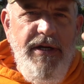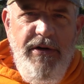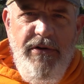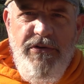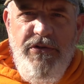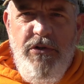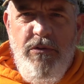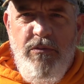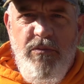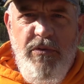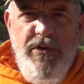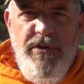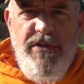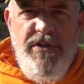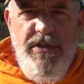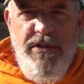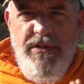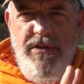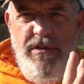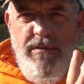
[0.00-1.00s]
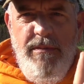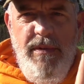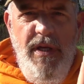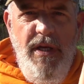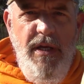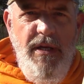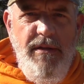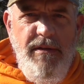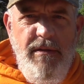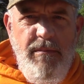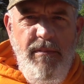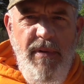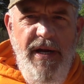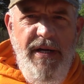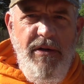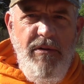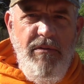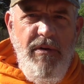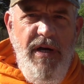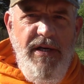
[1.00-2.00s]
here's your root system. The
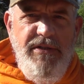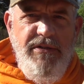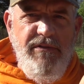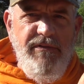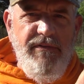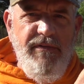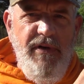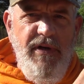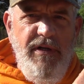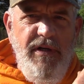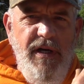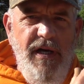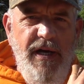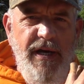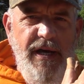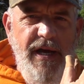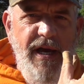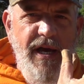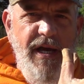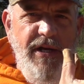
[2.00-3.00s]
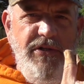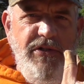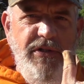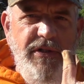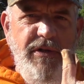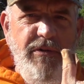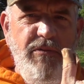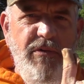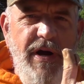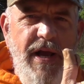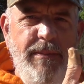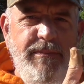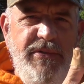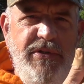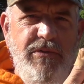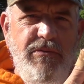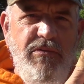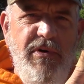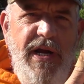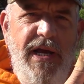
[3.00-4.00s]
mycorrhizal fungi actually
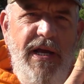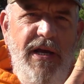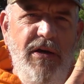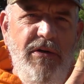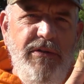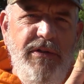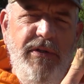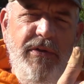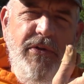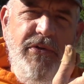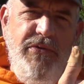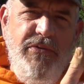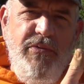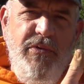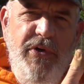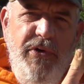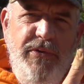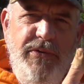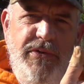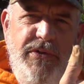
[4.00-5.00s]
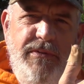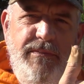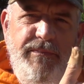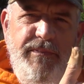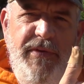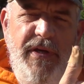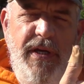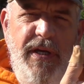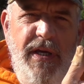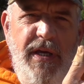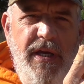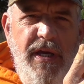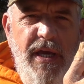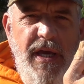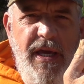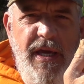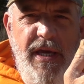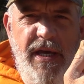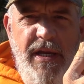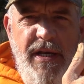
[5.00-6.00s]
wraps around those roots,
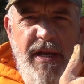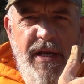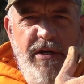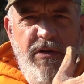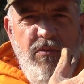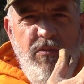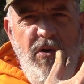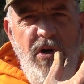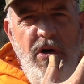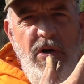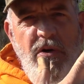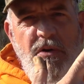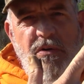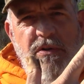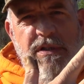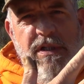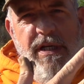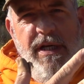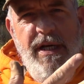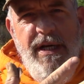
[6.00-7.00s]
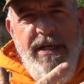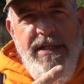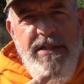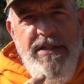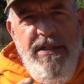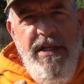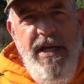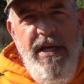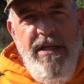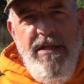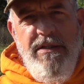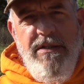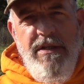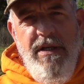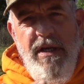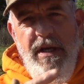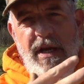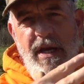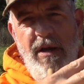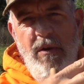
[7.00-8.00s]
and it grows and it extends.
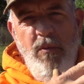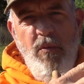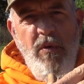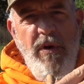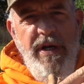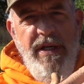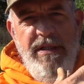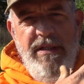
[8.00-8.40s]
And what